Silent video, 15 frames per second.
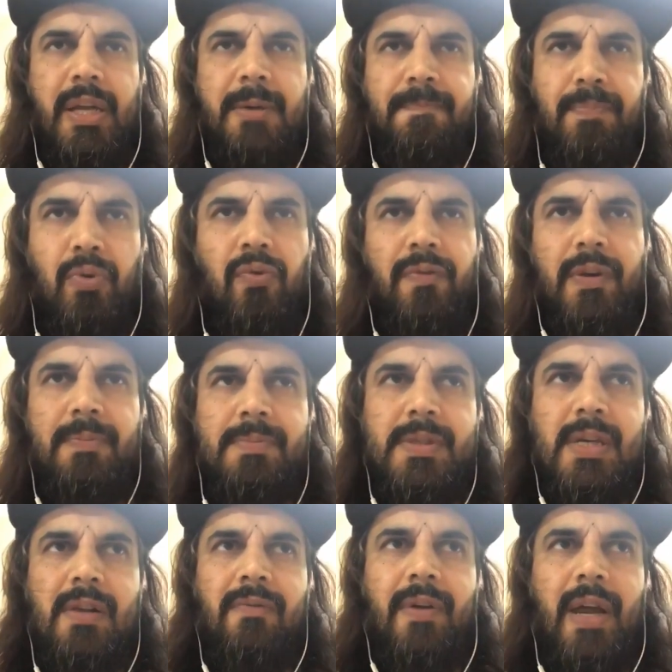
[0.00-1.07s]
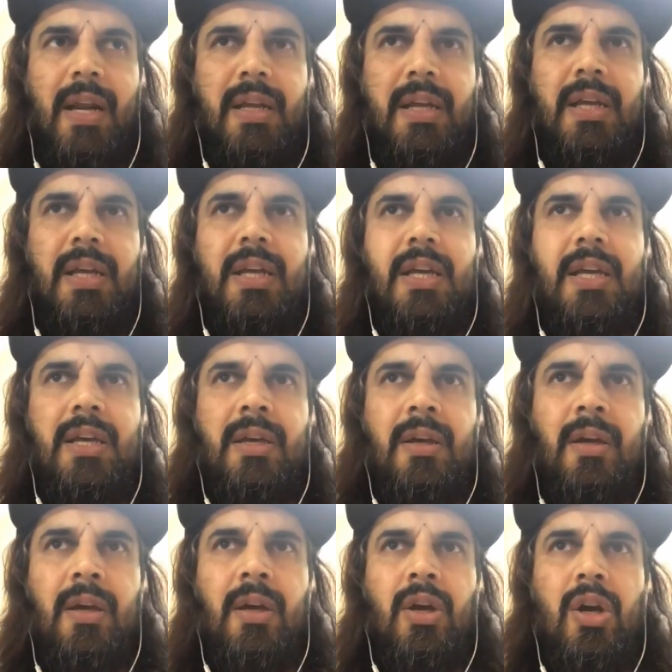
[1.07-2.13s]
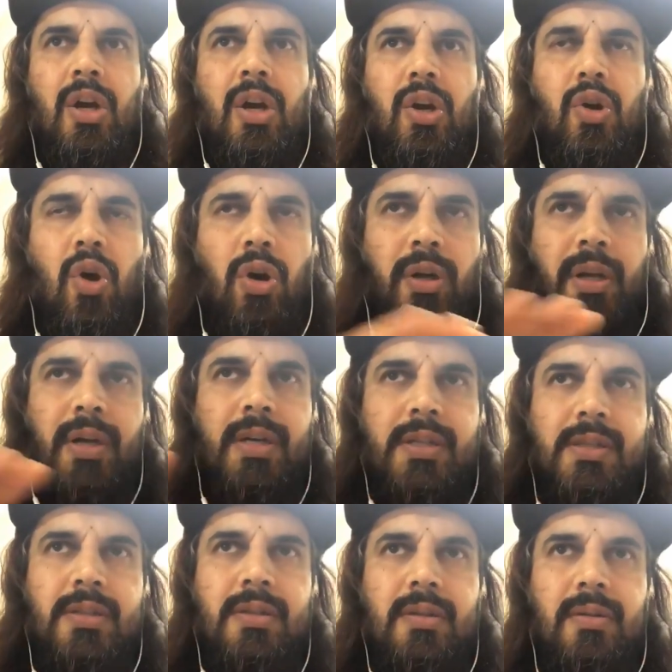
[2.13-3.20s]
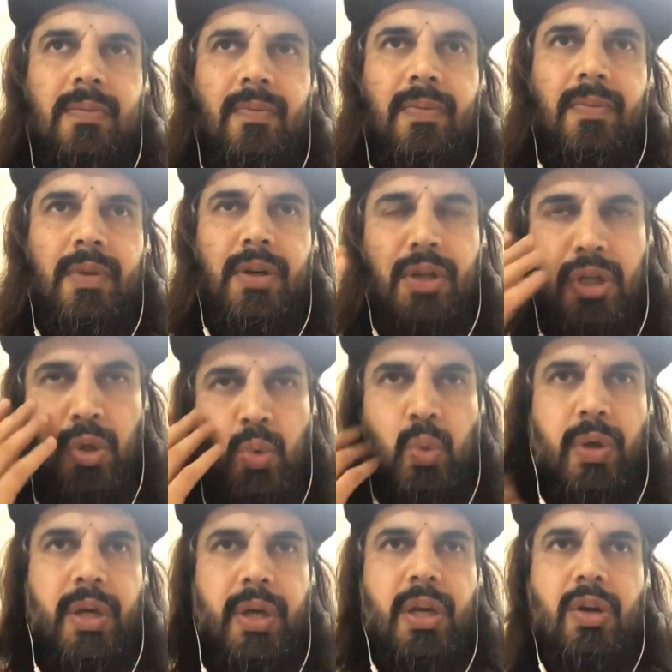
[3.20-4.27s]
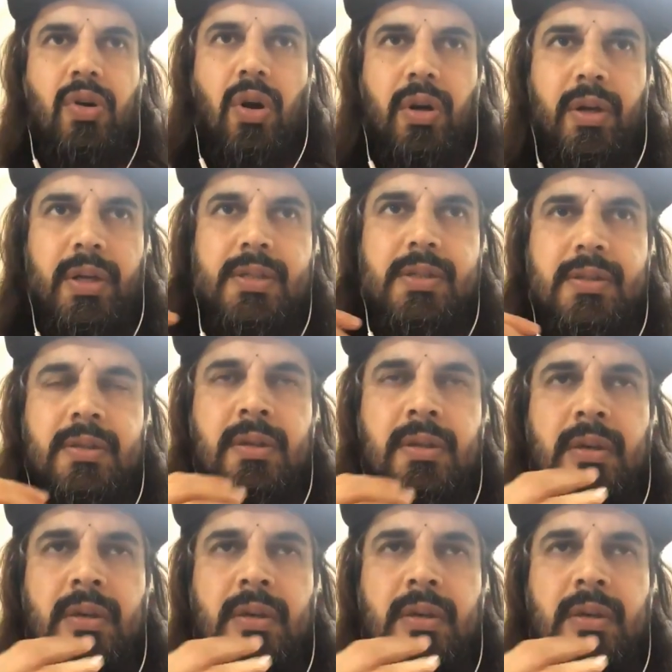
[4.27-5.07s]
He proved himself and he got his due. He got his